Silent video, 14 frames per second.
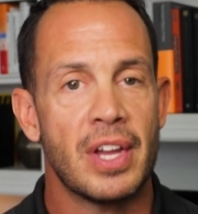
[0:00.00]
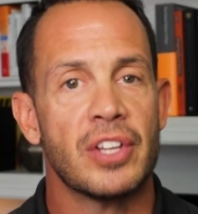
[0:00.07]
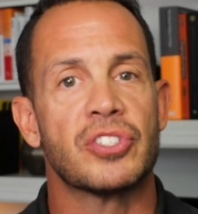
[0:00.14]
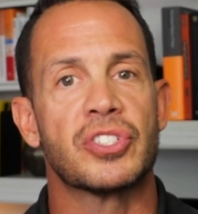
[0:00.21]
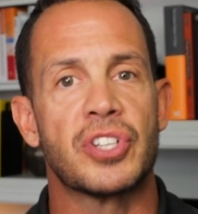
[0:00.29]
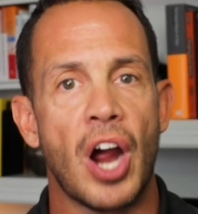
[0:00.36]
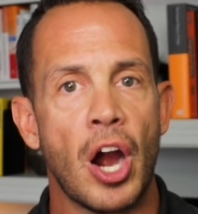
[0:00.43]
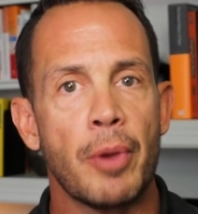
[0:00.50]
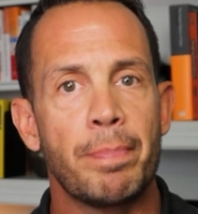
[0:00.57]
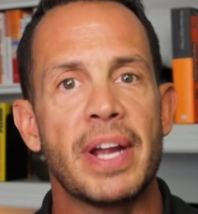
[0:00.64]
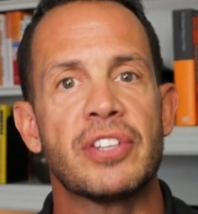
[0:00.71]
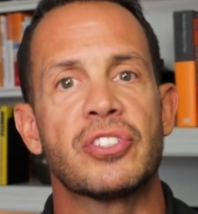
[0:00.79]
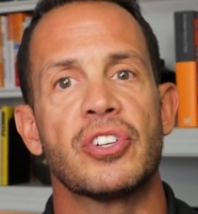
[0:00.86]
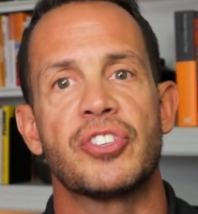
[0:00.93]
Start
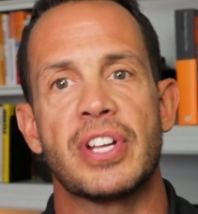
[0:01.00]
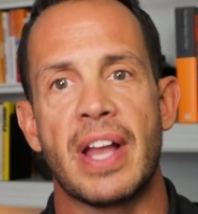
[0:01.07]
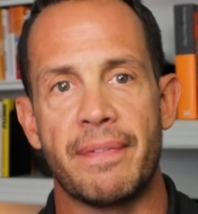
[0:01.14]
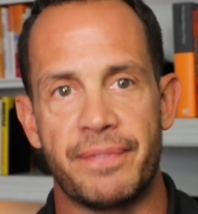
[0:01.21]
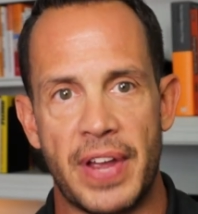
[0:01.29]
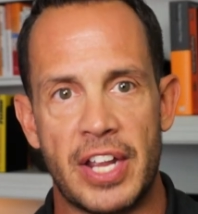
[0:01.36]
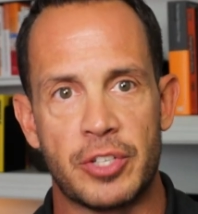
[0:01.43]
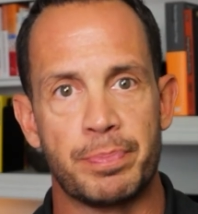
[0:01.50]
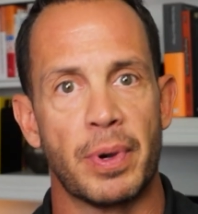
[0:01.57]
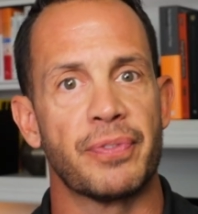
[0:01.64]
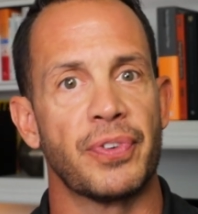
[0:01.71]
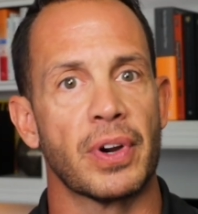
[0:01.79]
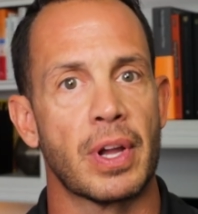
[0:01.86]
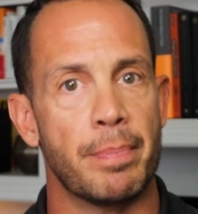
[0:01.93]
by searching on
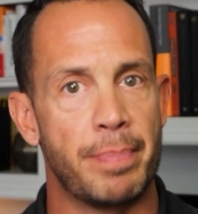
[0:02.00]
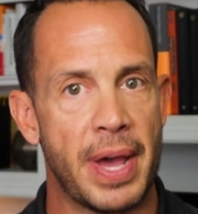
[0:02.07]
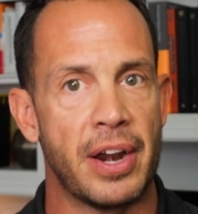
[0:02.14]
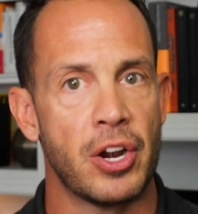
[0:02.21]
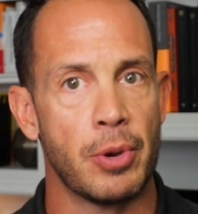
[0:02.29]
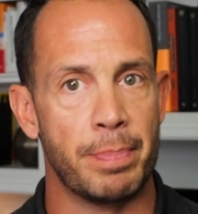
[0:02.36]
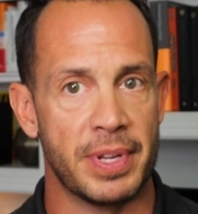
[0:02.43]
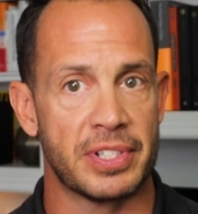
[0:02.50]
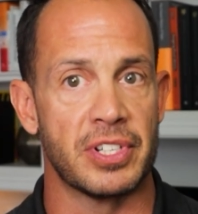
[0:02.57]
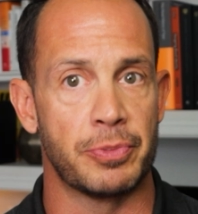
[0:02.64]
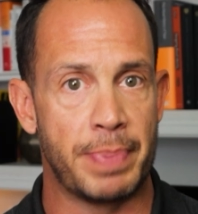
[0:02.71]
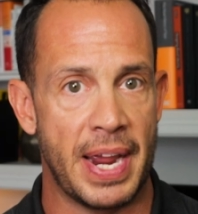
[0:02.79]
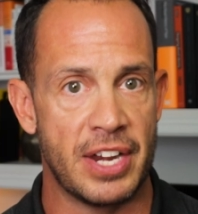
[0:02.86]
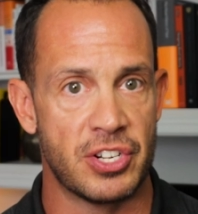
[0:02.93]
Facebook for competitor
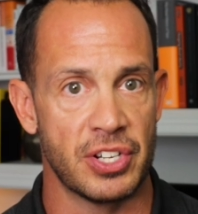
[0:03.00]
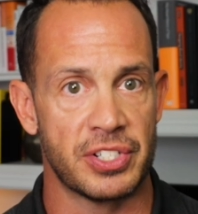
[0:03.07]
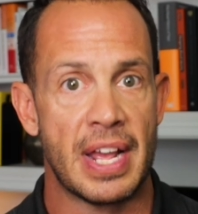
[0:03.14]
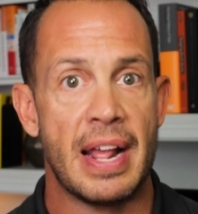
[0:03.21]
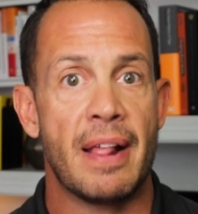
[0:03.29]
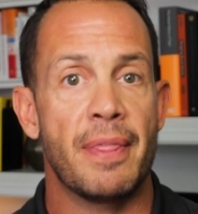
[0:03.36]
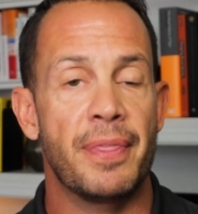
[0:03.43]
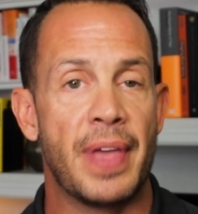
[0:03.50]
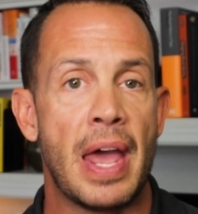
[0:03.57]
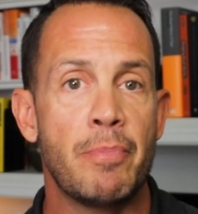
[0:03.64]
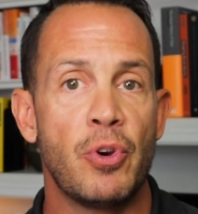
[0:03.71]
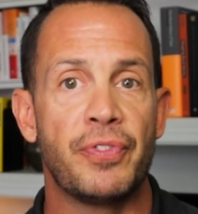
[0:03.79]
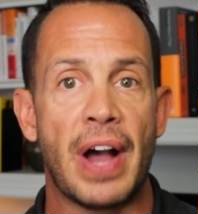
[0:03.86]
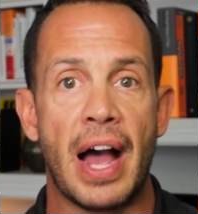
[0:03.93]
business pages,
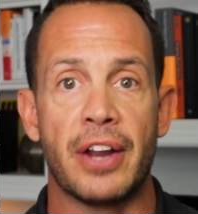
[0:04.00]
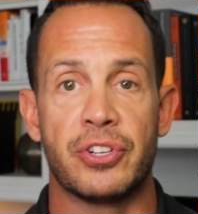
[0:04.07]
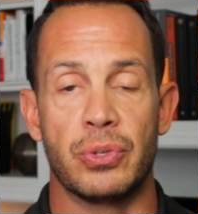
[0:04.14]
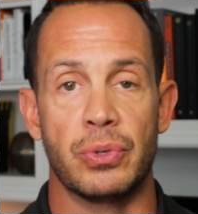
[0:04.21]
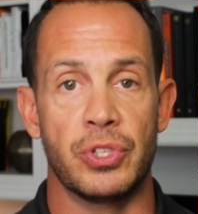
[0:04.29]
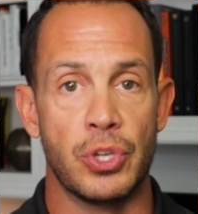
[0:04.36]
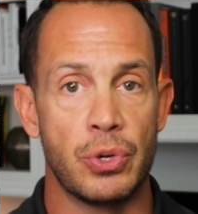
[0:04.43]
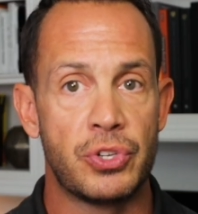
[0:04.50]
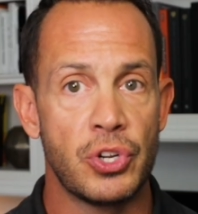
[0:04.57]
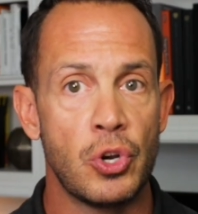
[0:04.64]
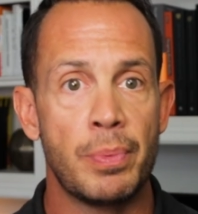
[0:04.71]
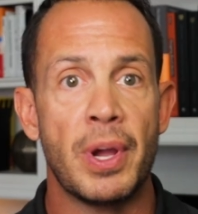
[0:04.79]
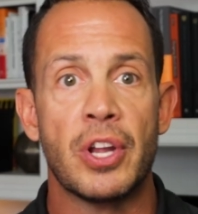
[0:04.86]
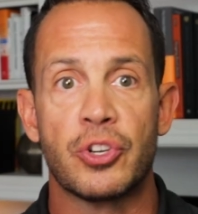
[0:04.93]
then move on to
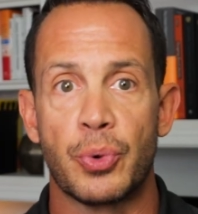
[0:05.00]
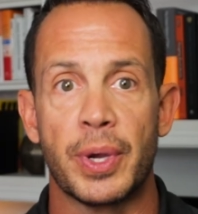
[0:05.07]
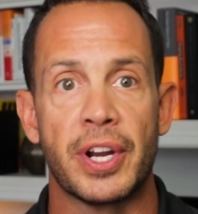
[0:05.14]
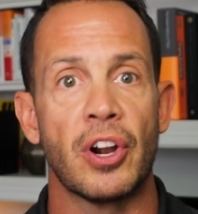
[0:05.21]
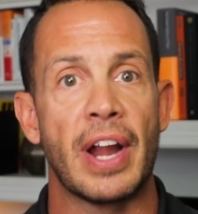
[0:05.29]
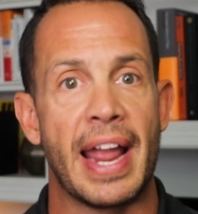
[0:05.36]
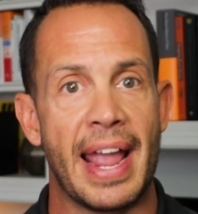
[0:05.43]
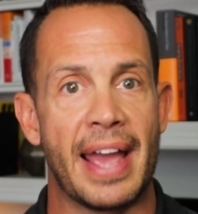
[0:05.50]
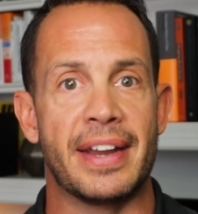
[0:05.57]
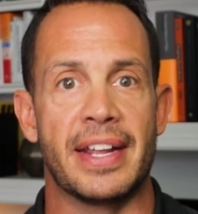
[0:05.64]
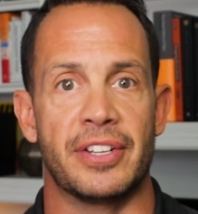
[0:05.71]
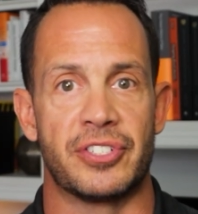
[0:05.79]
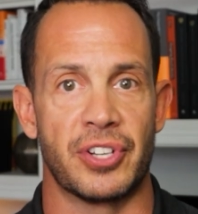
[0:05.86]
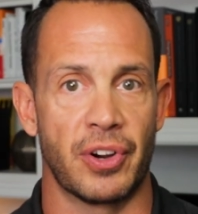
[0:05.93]
YouTube, Twitter, and
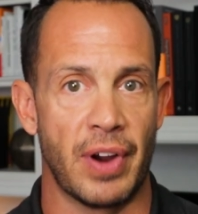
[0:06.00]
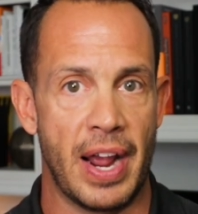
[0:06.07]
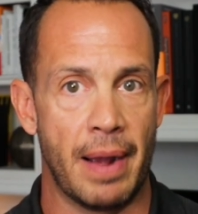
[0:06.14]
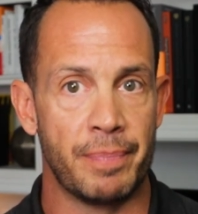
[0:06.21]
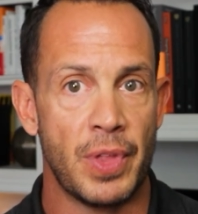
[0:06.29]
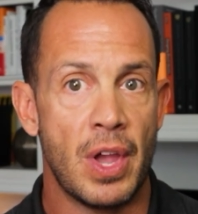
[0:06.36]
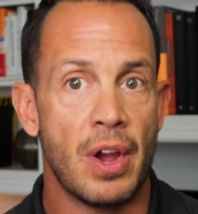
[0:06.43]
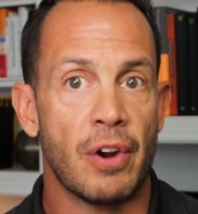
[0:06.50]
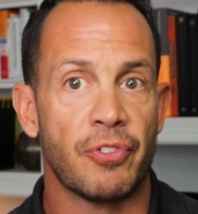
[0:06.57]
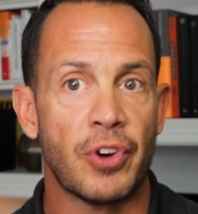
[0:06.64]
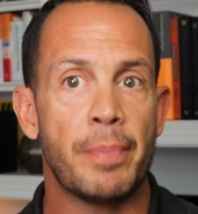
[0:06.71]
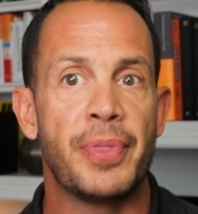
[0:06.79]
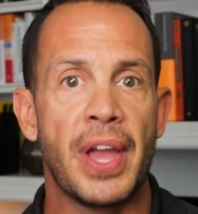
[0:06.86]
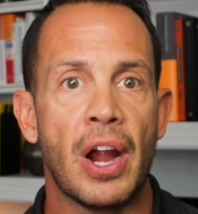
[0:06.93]
Instagram.
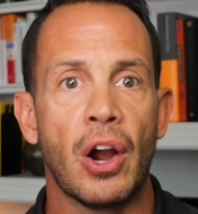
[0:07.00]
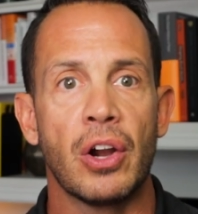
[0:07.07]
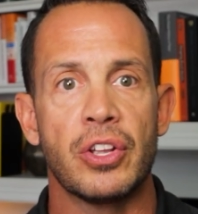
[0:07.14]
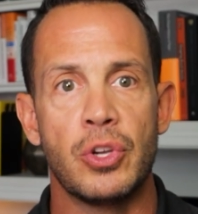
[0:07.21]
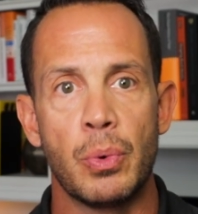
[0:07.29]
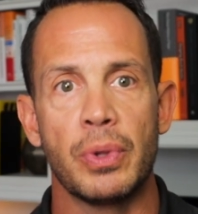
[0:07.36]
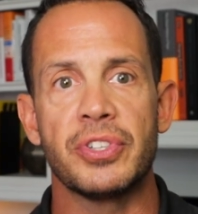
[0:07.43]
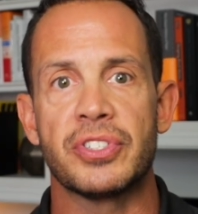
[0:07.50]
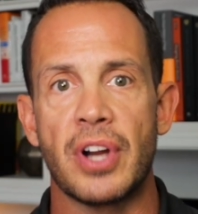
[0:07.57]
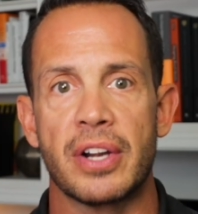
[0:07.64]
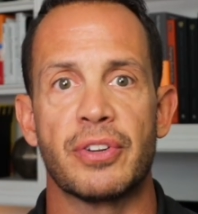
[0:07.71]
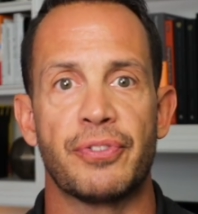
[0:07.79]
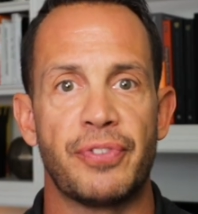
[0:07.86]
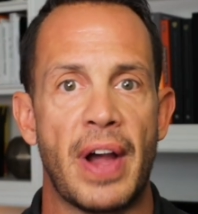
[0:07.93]
From there, you will
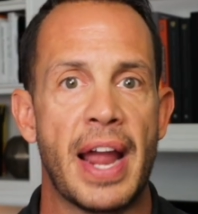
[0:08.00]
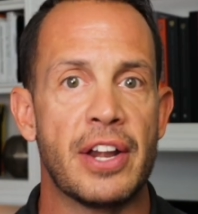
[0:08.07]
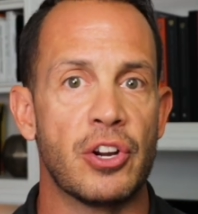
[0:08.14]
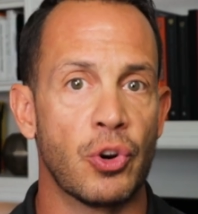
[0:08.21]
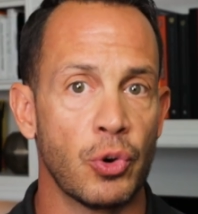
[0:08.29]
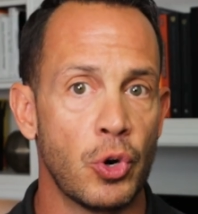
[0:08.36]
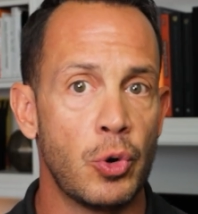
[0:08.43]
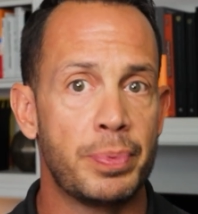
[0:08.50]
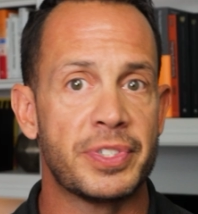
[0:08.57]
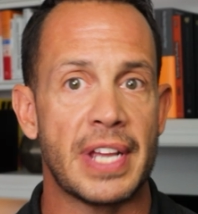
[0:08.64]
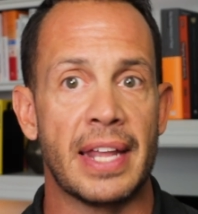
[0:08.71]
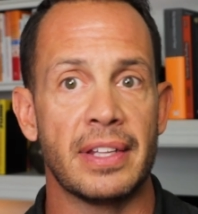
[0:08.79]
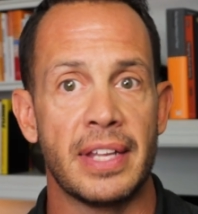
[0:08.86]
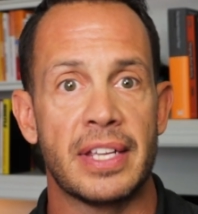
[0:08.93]
start to find groups
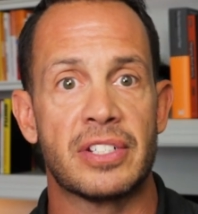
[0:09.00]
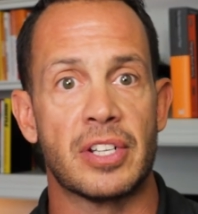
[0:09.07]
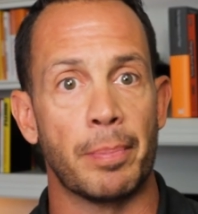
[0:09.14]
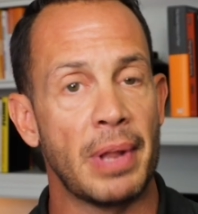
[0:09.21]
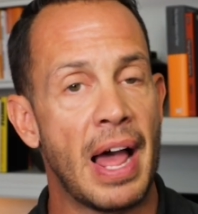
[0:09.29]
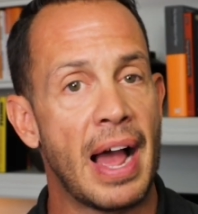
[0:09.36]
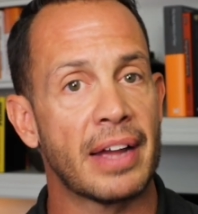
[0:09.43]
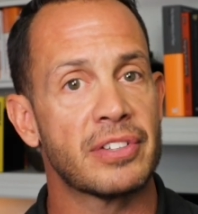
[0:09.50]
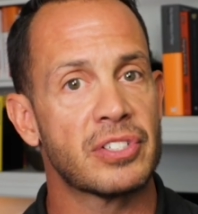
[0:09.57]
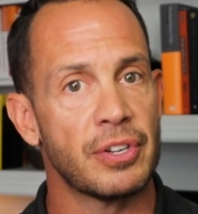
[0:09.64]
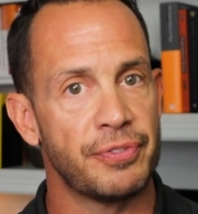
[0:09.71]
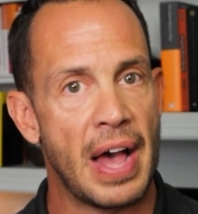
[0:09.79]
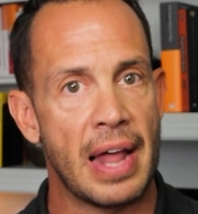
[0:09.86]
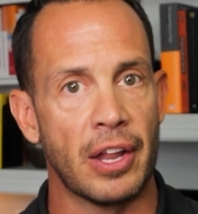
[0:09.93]
and links to blogs
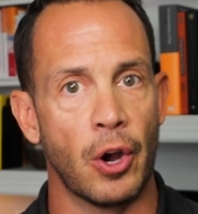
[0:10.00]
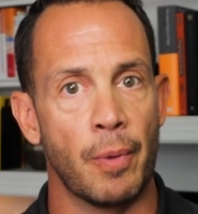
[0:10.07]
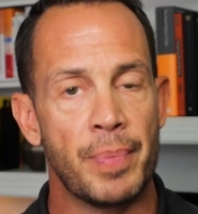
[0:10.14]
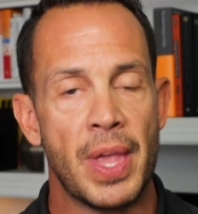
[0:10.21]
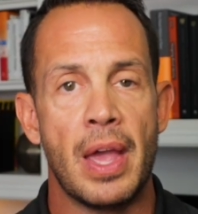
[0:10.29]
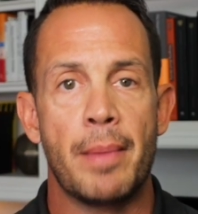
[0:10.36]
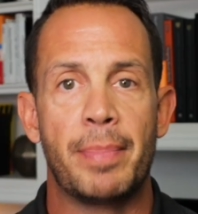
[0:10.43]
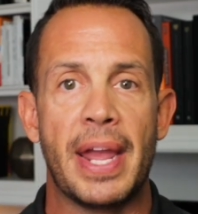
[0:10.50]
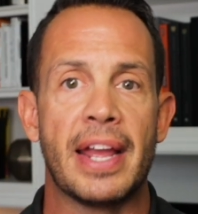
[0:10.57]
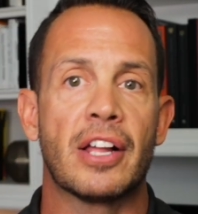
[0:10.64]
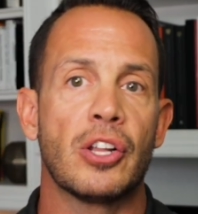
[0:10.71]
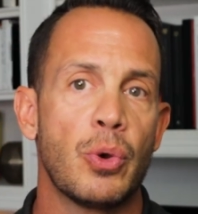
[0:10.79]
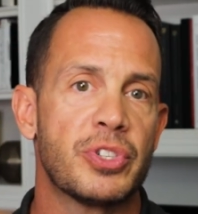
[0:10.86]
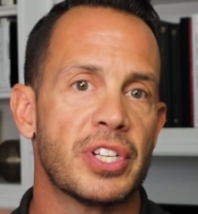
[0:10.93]
to follow. Pay
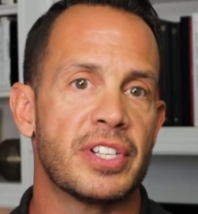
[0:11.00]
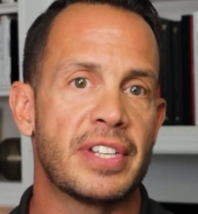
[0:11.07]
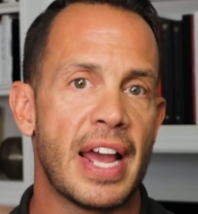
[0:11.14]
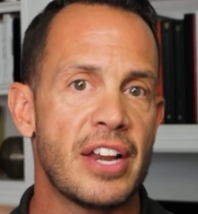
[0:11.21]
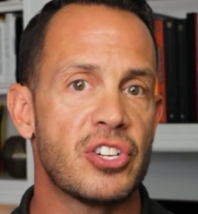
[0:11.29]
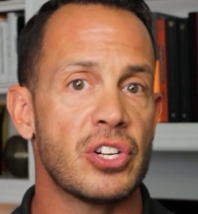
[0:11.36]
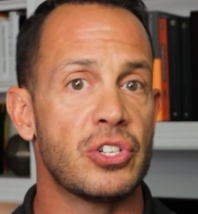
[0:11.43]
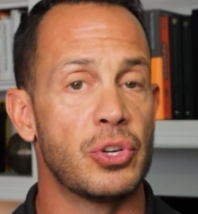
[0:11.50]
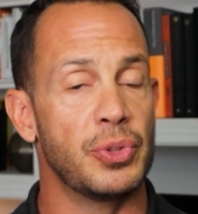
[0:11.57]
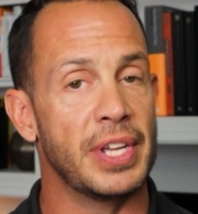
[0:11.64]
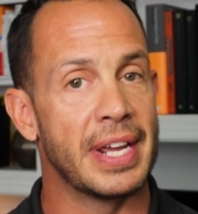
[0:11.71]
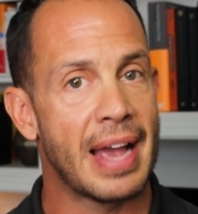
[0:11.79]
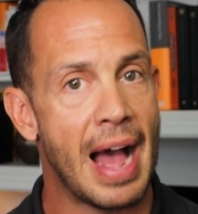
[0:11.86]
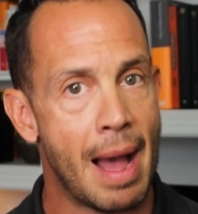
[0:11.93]
close attention to
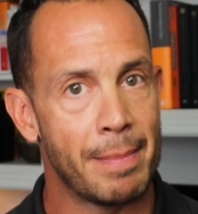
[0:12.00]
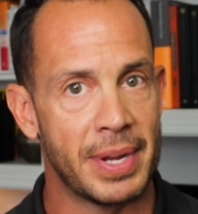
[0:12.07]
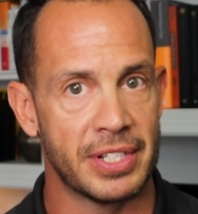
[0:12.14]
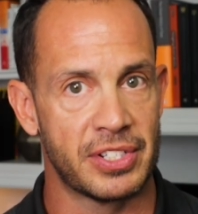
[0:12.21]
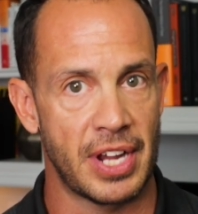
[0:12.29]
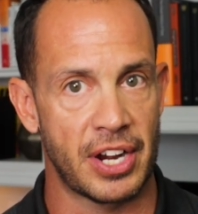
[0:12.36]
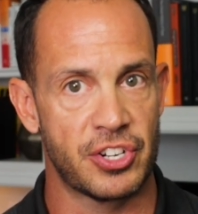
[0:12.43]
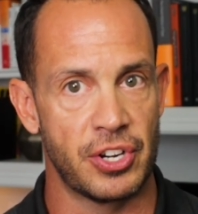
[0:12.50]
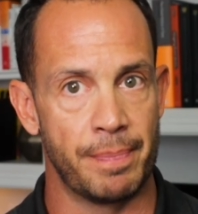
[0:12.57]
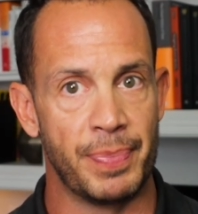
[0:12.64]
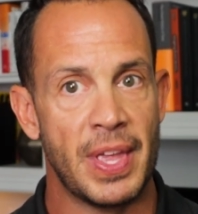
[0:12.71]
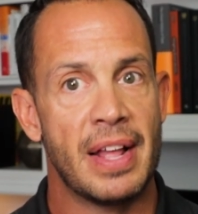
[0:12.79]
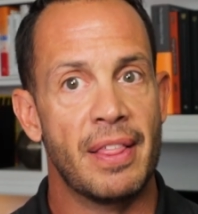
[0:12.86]
the comment section.